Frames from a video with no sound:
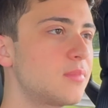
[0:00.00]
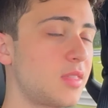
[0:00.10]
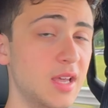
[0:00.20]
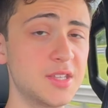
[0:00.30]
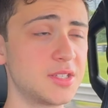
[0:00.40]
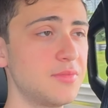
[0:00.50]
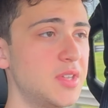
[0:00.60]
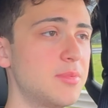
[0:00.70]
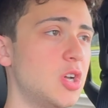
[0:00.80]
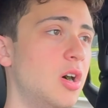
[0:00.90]
And it's lived
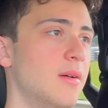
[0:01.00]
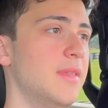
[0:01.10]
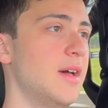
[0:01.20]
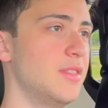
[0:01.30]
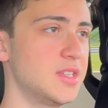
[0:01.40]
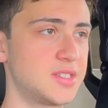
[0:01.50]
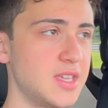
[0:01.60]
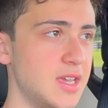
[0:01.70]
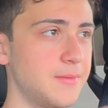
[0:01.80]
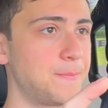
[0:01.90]
up to all of that. This
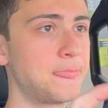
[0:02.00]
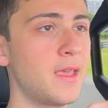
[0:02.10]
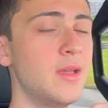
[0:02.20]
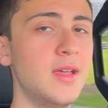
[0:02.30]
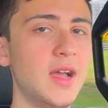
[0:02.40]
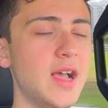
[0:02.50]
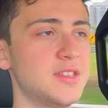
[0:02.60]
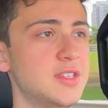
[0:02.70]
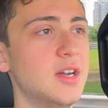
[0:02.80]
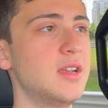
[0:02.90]
thing has
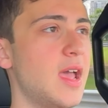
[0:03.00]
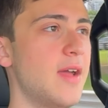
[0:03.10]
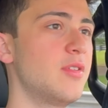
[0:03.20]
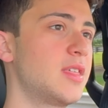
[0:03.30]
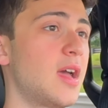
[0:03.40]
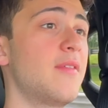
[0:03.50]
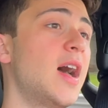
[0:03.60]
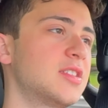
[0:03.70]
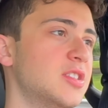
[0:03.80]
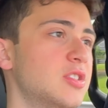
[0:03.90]
done everything I've
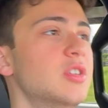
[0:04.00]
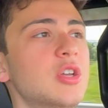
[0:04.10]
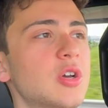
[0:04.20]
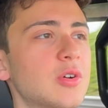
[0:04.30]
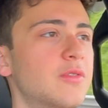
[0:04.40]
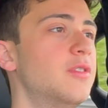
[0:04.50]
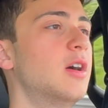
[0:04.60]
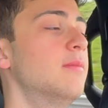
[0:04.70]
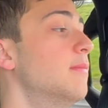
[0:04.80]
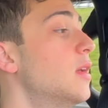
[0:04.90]
asked it to do,
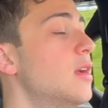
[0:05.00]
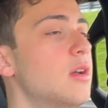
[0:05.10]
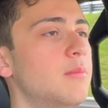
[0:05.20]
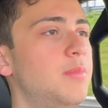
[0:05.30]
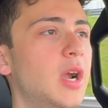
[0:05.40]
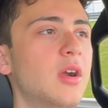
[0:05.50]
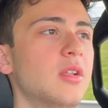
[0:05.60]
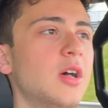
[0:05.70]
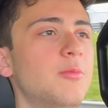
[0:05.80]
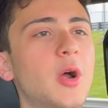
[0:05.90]
from
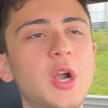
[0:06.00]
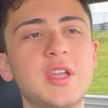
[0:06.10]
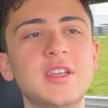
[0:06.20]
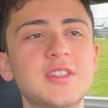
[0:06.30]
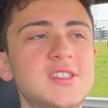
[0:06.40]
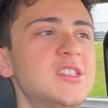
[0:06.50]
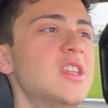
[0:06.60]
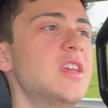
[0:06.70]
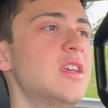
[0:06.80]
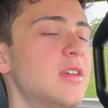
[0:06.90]
parallel parking in the
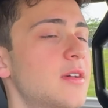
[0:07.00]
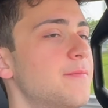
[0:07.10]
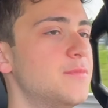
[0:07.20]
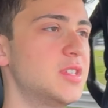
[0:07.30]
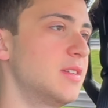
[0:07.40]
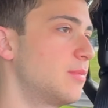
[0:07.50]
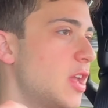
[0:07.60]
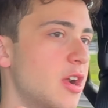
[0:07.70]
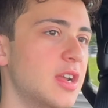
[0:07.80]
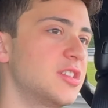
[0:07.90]
city to
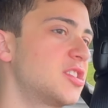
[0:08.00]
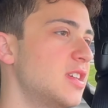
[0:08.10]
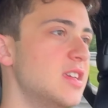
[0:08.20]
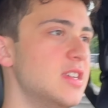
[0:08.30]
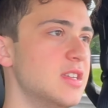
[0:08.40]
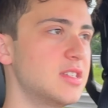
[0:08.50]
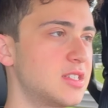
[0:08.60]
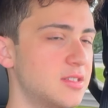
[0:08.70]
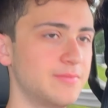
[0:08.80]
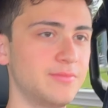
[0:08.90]
carrying
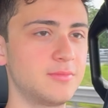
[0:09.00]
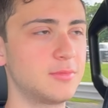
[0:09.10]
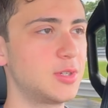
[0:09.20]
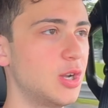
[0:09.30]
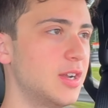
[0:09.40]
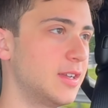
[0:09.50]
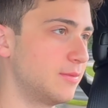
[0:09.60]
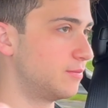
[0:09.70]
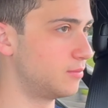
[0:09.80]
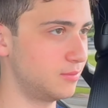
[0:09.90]
skis, carrying
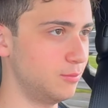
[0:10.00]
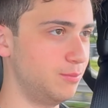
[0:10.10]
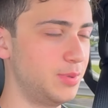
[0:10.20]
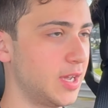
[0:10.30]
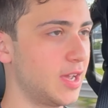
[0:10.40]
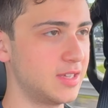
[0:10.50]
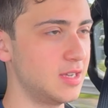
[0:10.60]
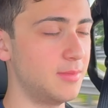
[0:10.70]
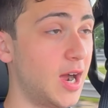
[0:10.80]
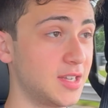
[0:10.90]
big
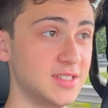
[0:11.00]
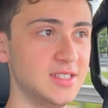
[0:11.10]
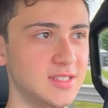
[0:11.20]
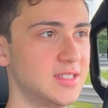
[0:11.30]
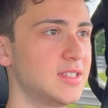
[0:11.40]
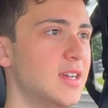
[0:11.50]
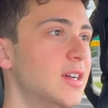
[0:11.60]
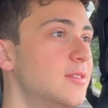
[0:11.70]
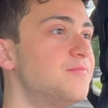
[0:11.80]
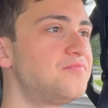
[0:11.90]
IKEA boxes,
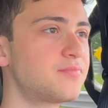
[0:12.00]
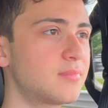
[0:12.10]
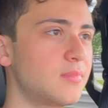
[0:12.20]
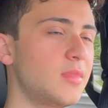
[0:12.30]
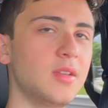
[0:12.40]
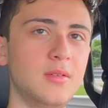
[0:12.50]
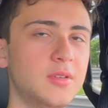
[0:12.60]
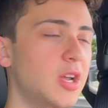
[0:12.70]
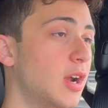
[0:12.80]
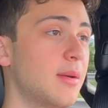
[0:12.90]

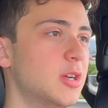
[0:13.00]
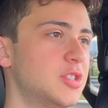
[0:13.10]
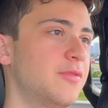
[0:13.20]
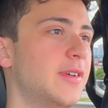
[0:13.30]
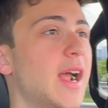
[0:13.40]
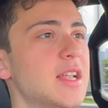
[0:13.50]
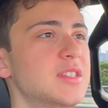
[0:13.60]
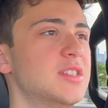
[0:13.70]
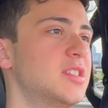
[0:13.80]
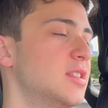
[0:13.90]
carrying a bunch of
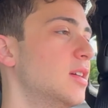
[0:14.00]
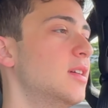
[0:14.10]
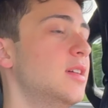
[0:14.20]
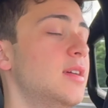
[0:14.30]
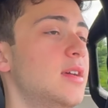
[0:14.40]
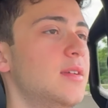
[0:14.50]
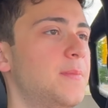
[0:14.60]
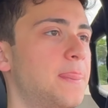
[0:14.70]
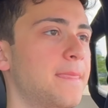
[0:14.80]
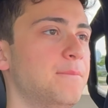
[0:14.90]
friends,
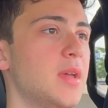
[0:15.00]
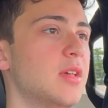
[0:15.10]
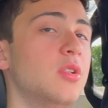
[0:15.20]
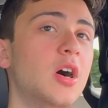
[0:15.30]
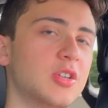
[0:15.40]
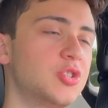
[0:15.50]
making long